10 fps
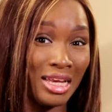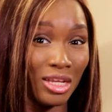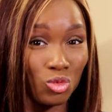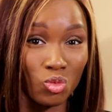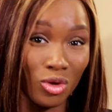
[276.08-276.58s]

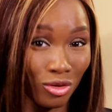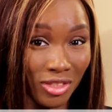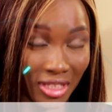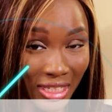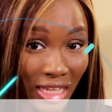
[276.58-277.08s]
That's one of
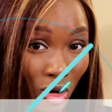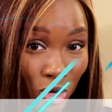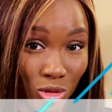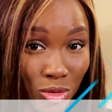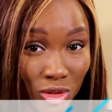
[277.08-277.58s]
the things that
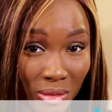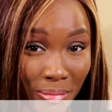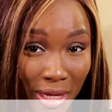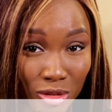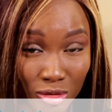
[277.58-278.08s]
contributes to the
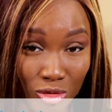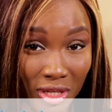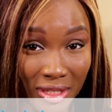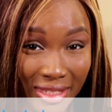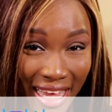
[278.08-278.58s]
breast
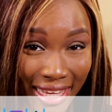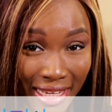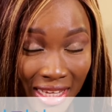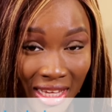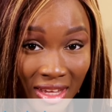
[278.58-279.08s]
looking saggy
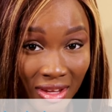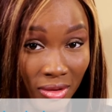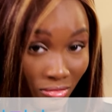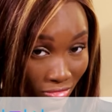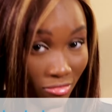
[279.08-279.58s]

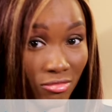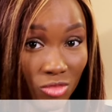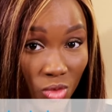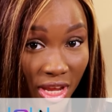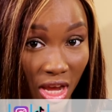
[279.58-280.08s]

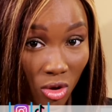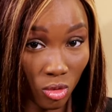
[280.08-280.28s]
when you're